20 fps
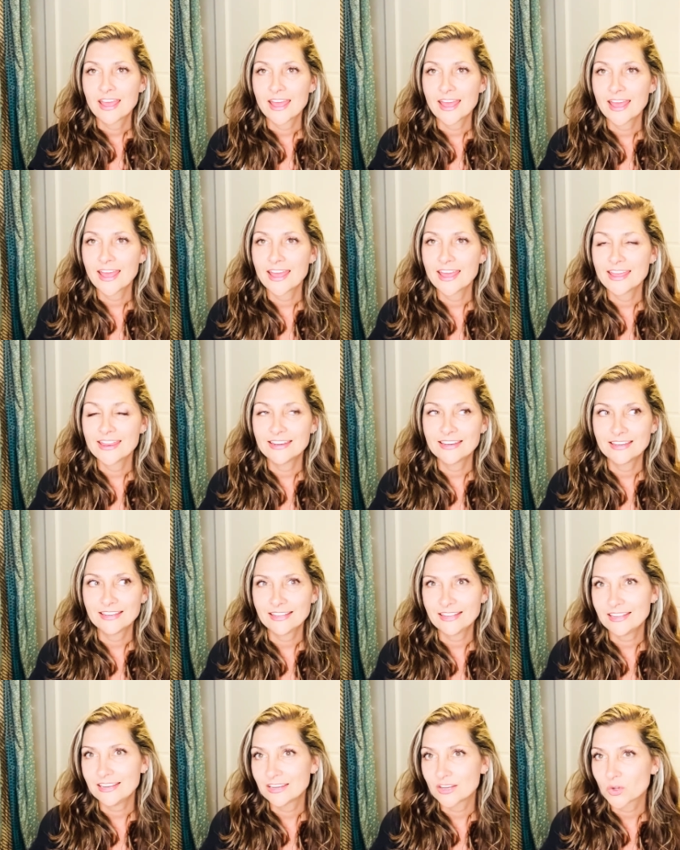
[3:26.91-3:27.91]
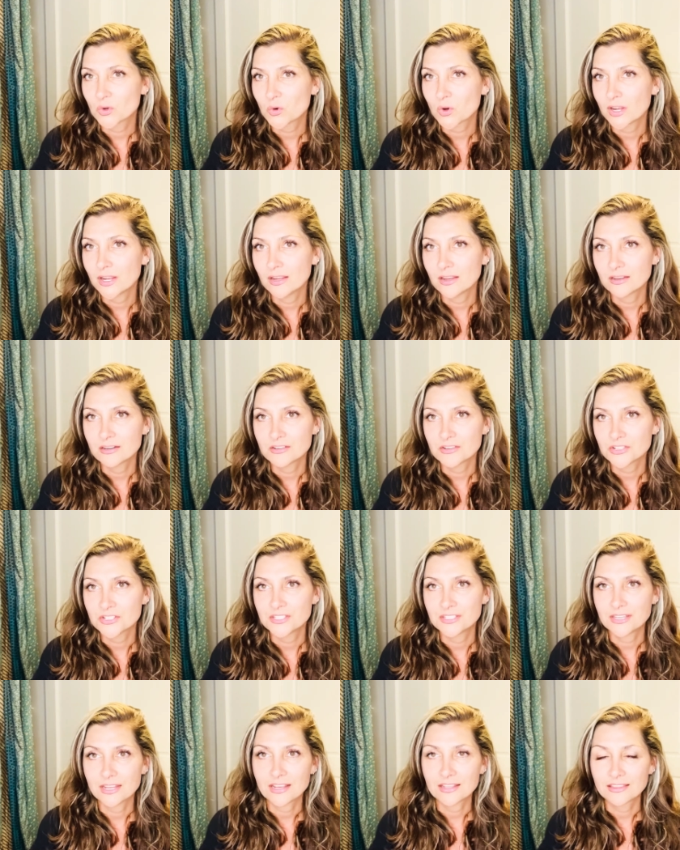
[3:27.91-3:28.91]
And he didn't quite
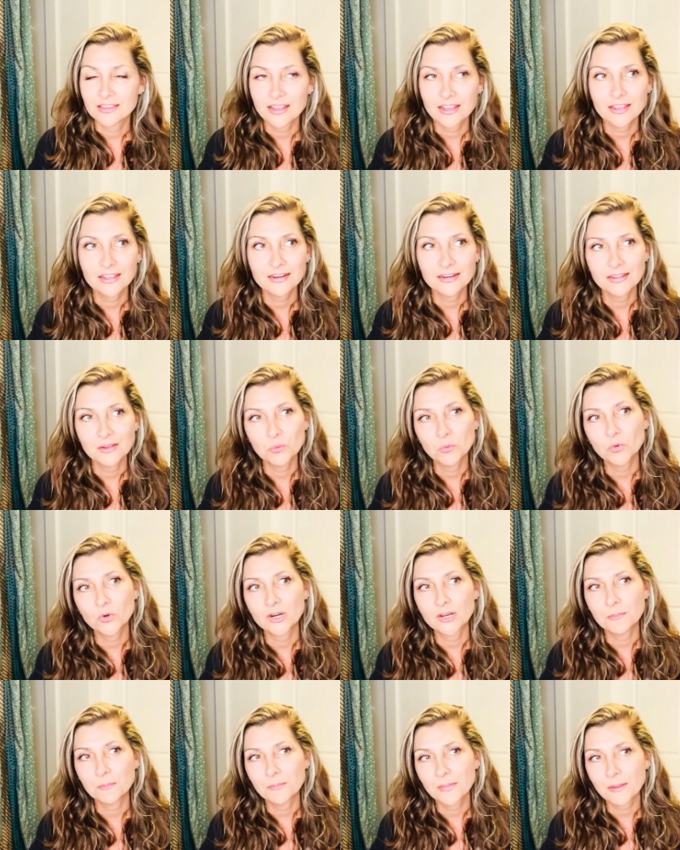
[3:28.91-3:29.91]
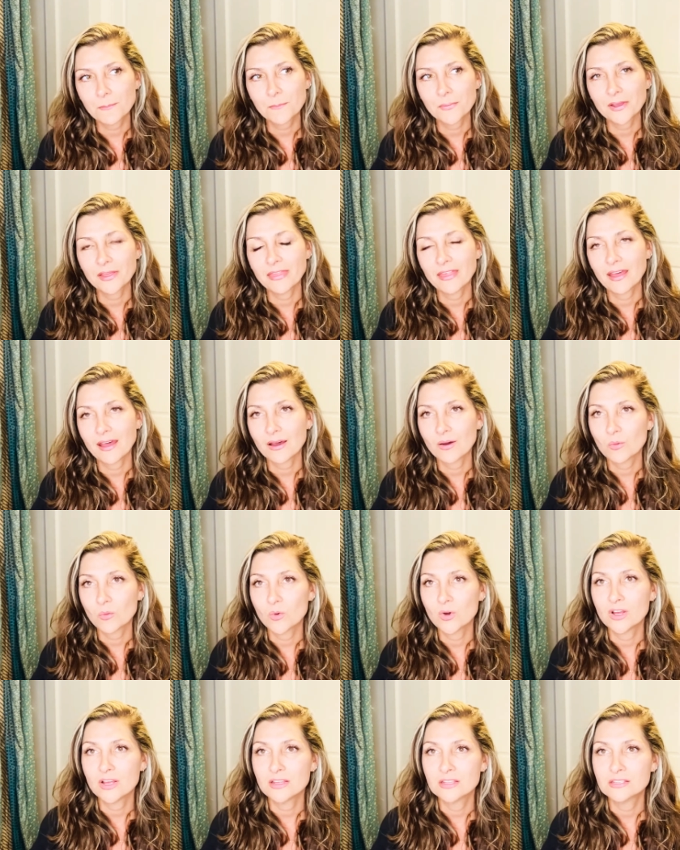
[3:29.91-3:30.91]
understand that. And what I meant by that
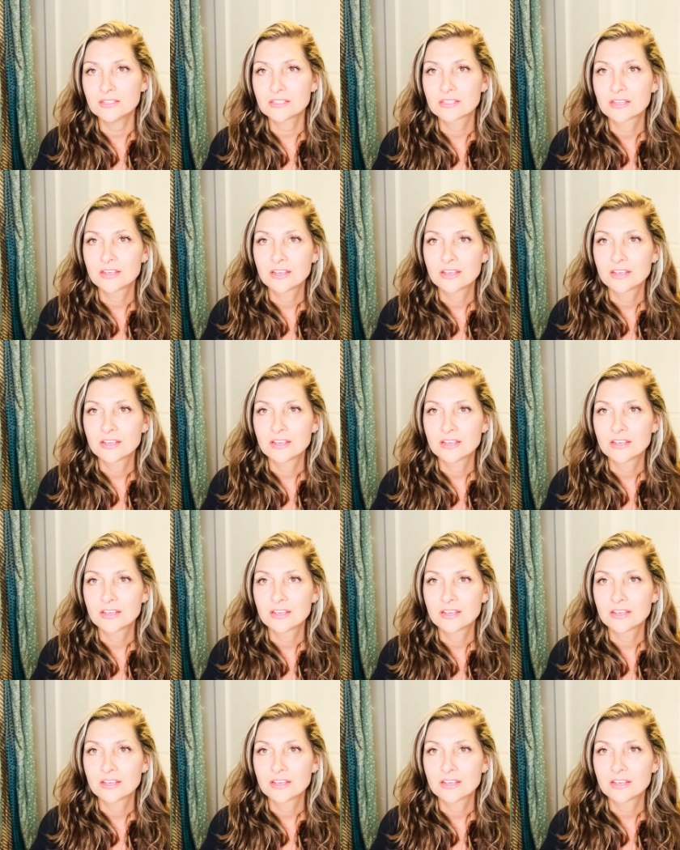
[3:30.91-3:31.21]
was